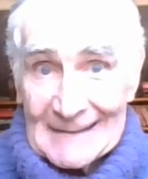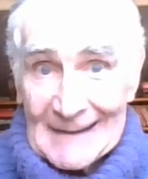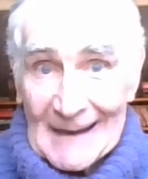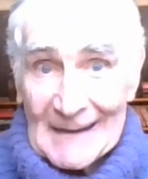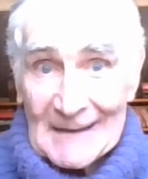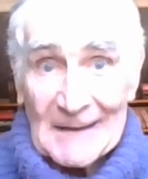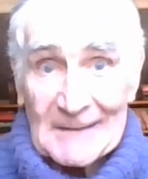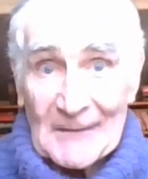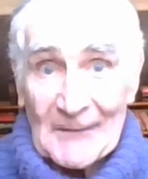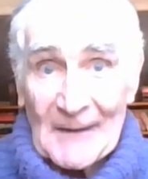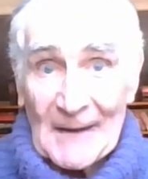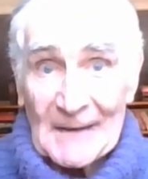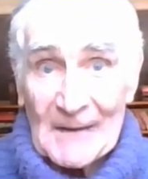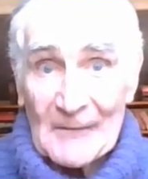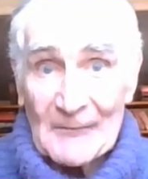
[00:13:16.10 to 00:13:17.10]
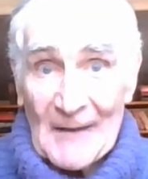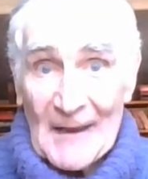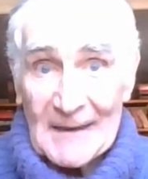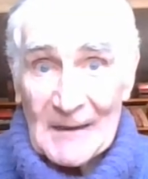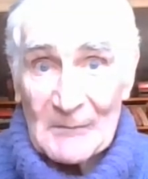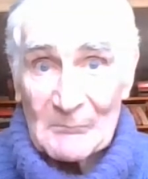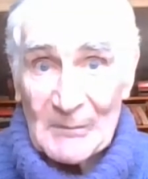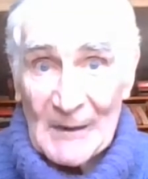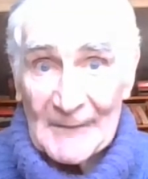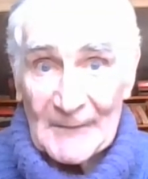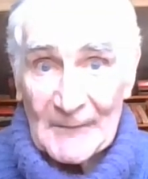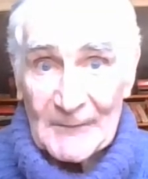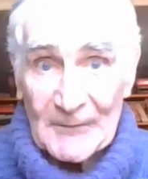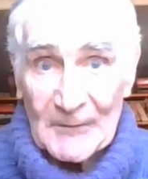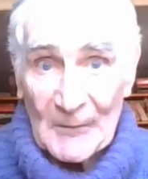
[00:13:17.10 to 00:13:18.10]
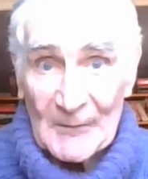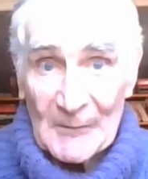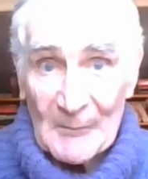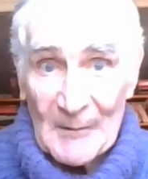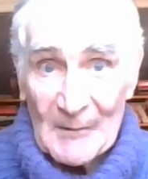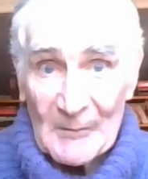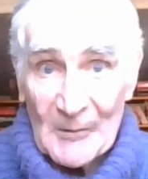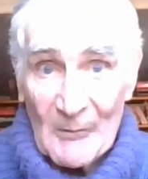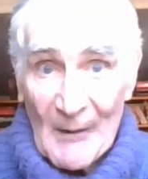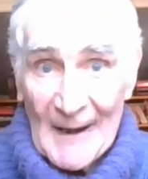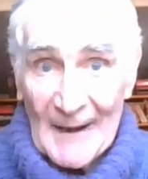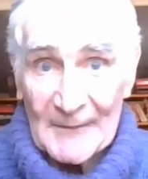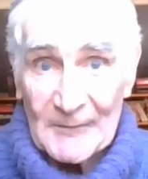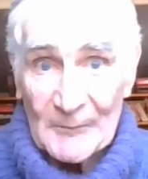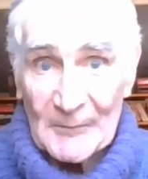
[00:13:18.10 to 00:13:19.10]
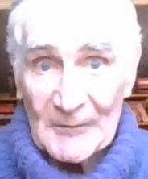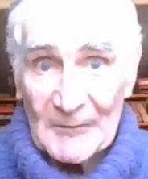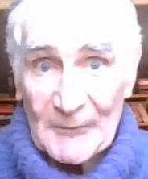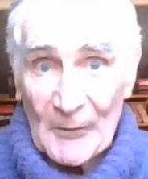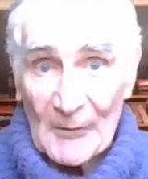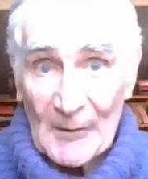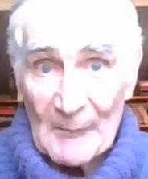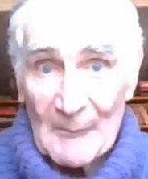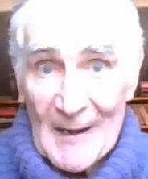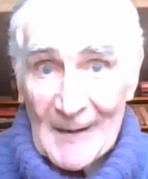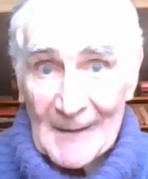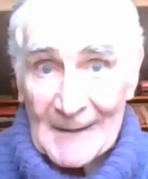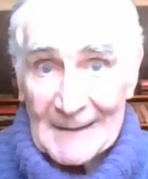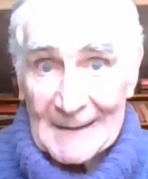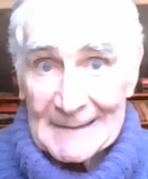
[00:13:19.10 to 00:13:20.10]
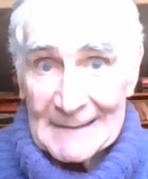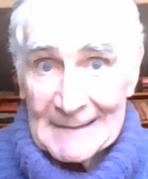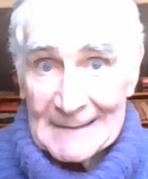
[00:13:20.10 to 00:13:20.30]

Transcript: I like to think of the Viking blood that's going to be required to restore America.